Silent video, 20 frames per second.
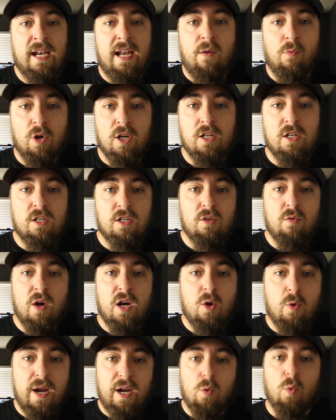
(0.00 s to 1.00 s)
And I wanted to do
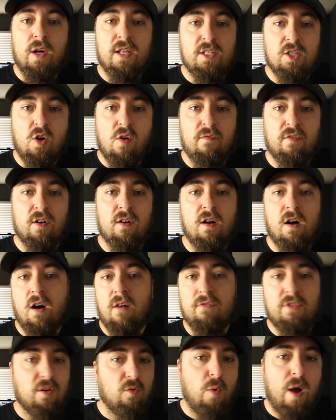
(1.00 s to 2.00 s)
a quick once-over
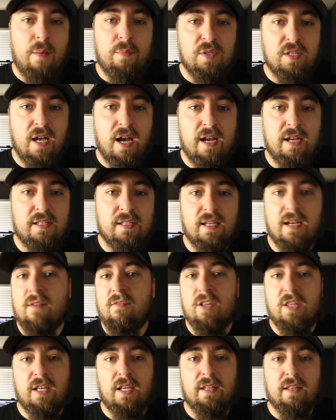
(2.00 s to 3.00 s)
of their websites and
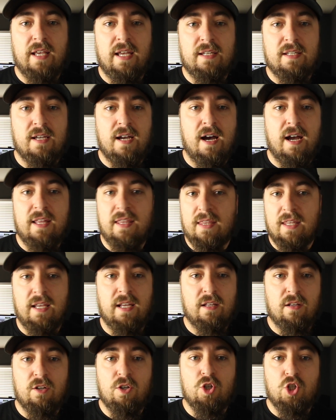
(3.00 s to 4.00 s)
everything that I
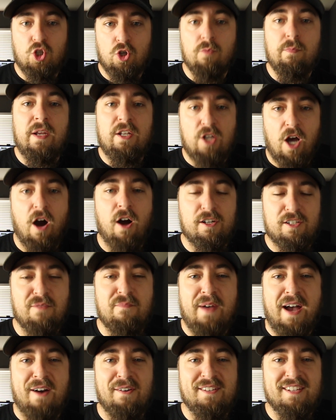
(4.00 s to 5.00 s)
think should be talked
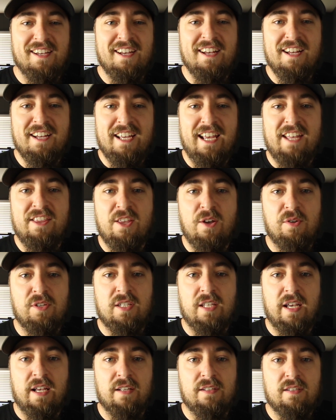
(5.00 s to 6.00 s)
about in
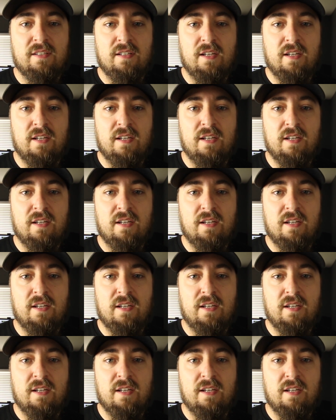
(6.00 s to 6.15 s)
those things.